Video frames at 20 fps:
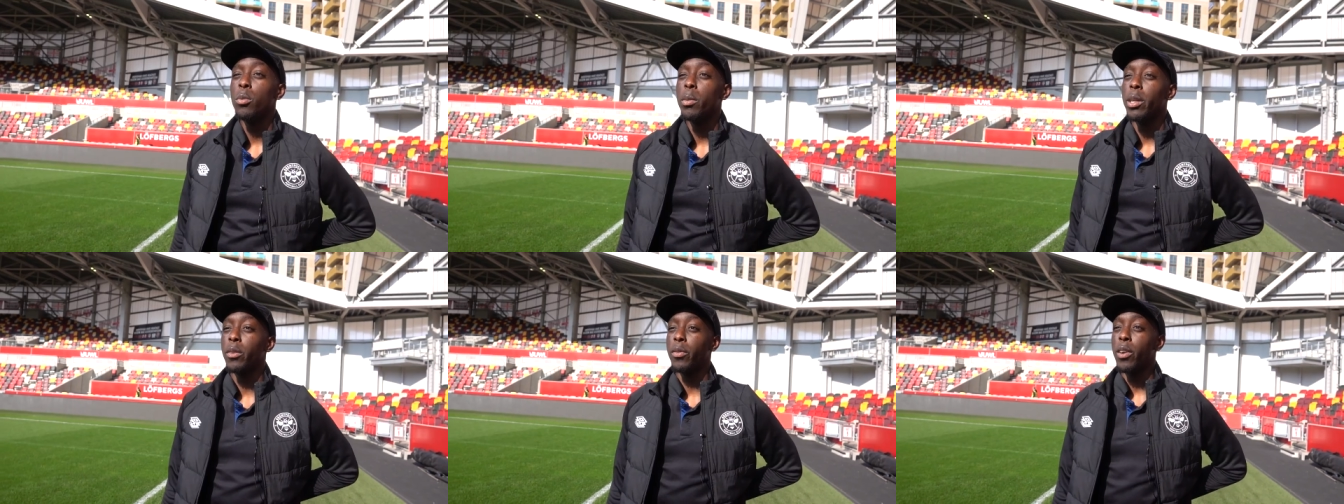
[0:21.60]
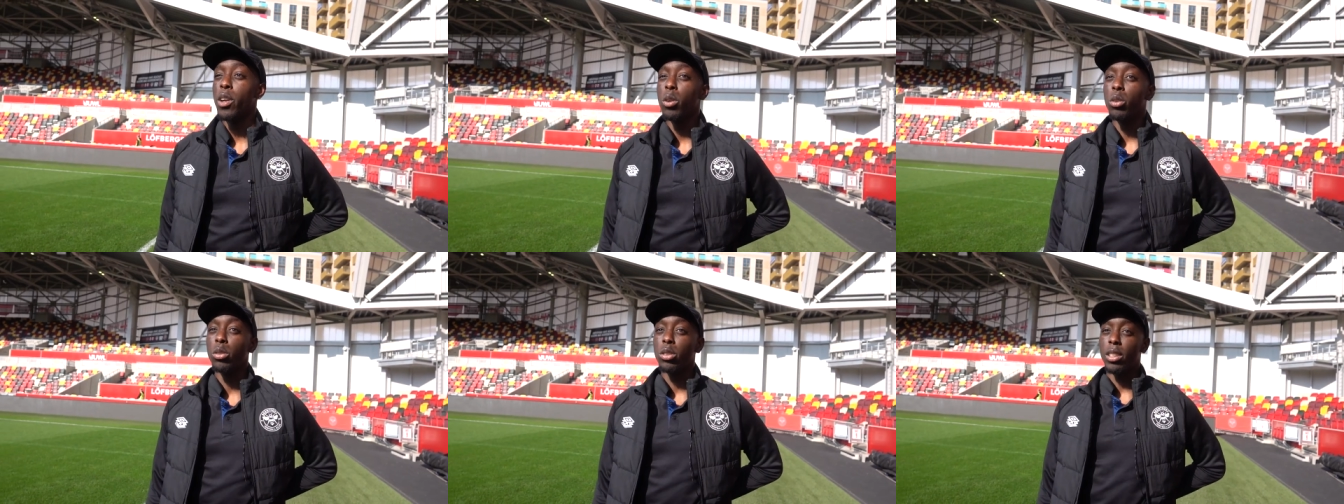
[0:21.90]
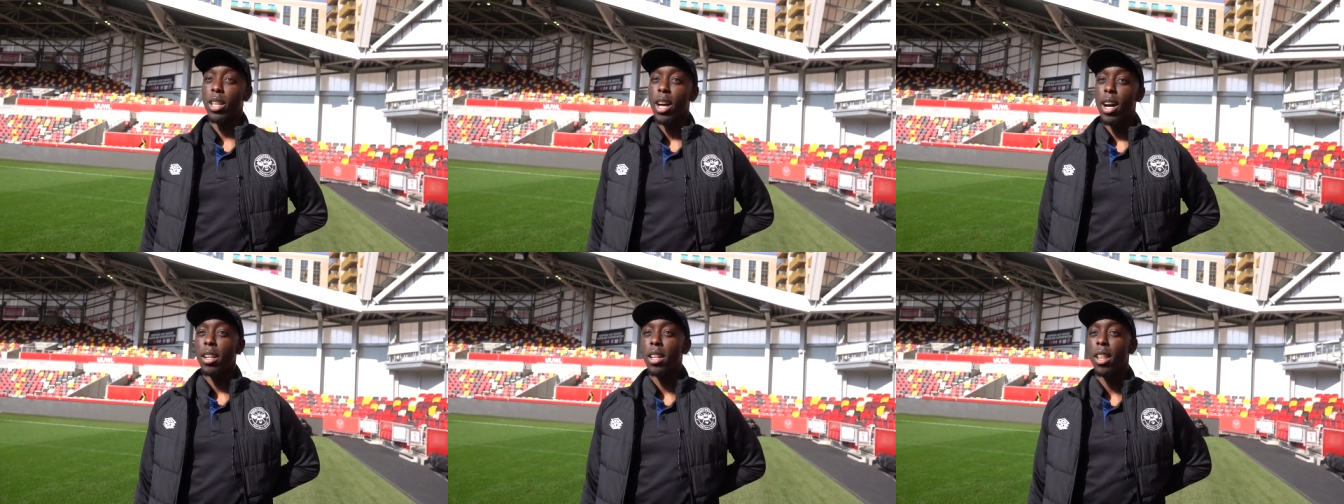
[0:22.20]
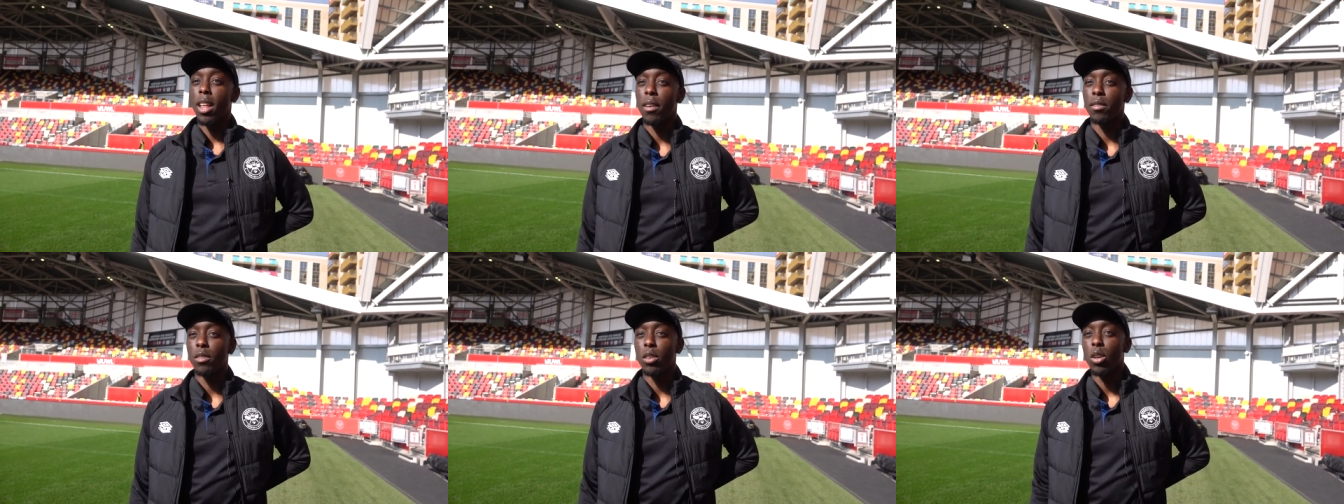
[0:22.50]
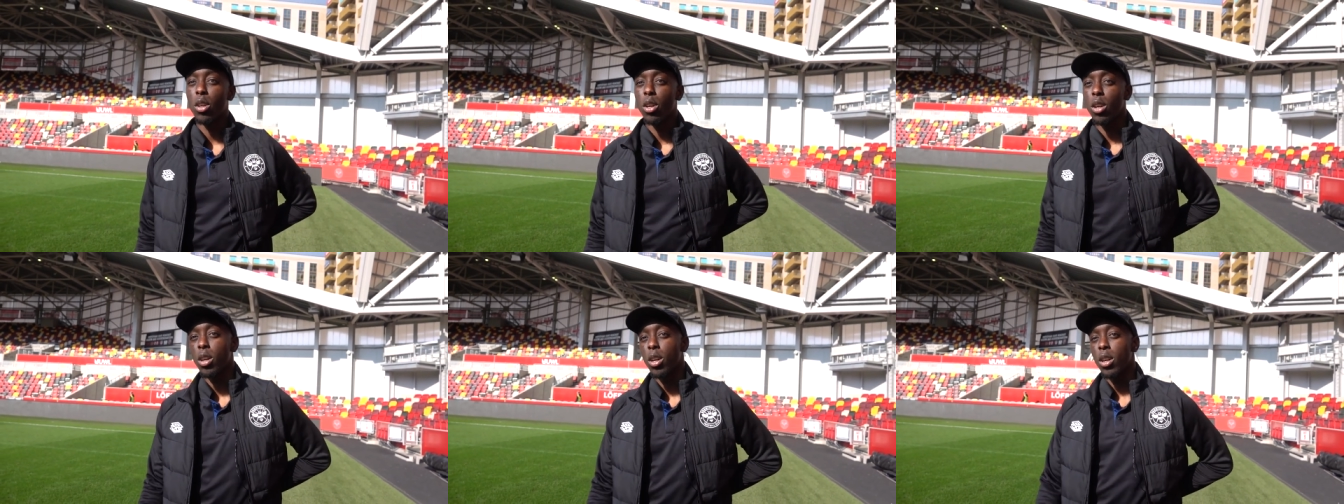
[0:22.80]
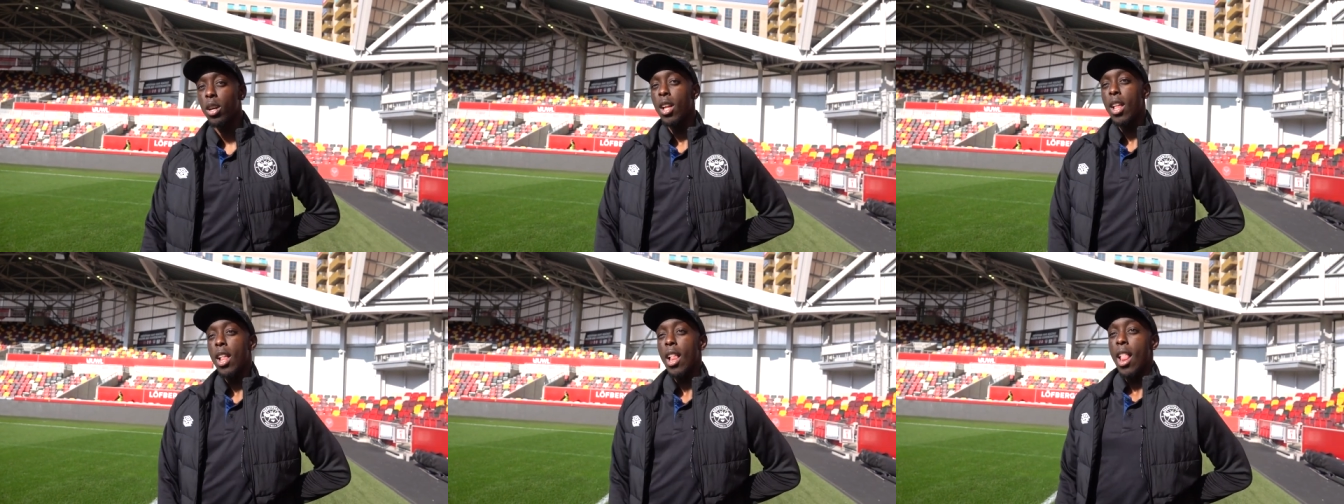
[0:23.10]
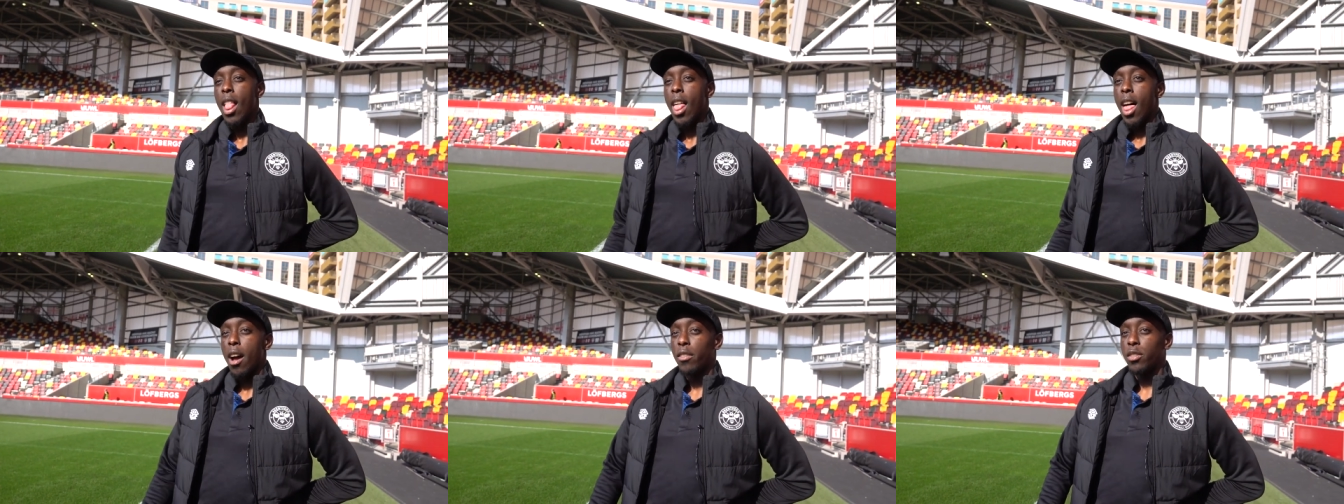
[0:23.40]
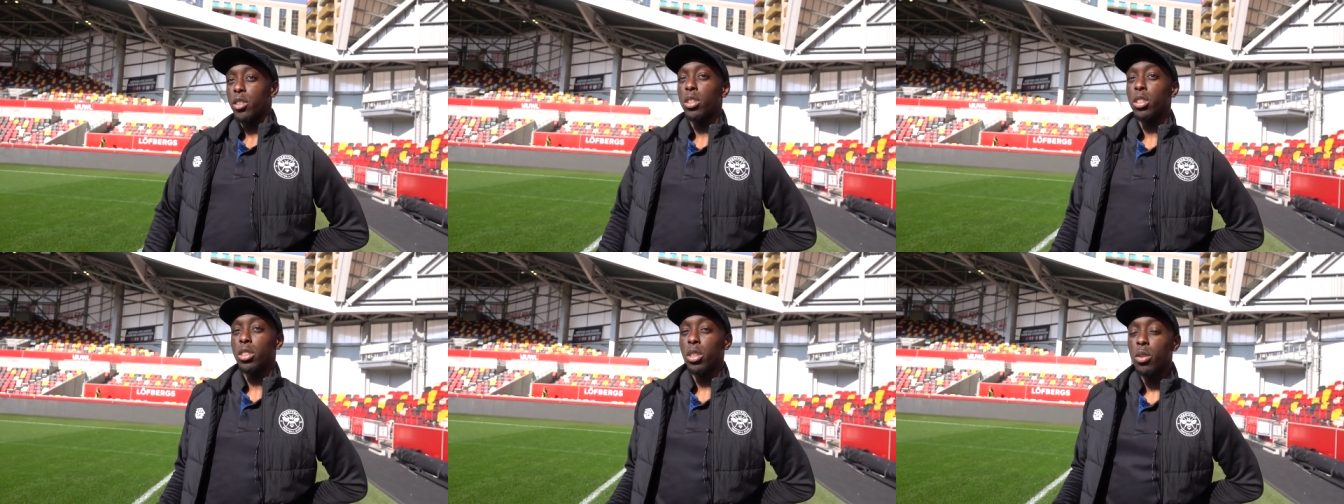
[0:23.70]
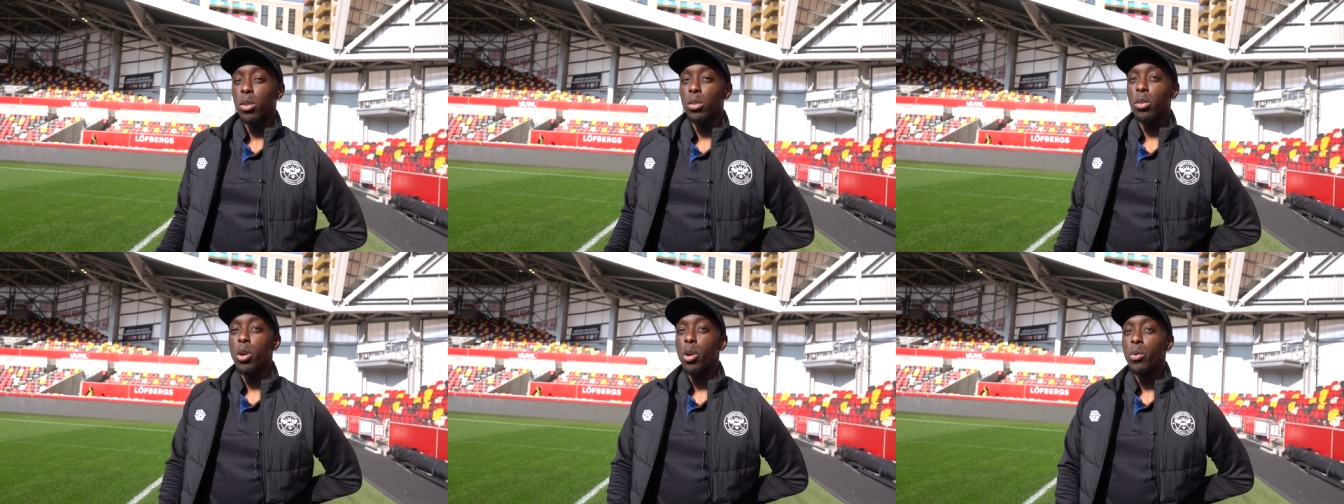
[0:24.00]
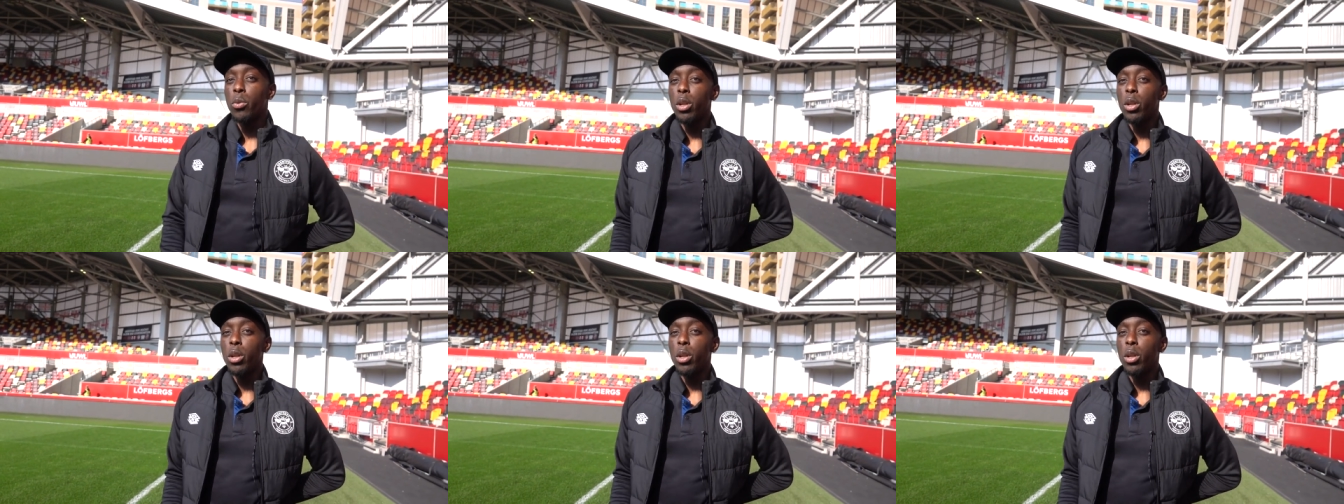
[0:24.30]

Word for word: We made a very good start. After the second goal,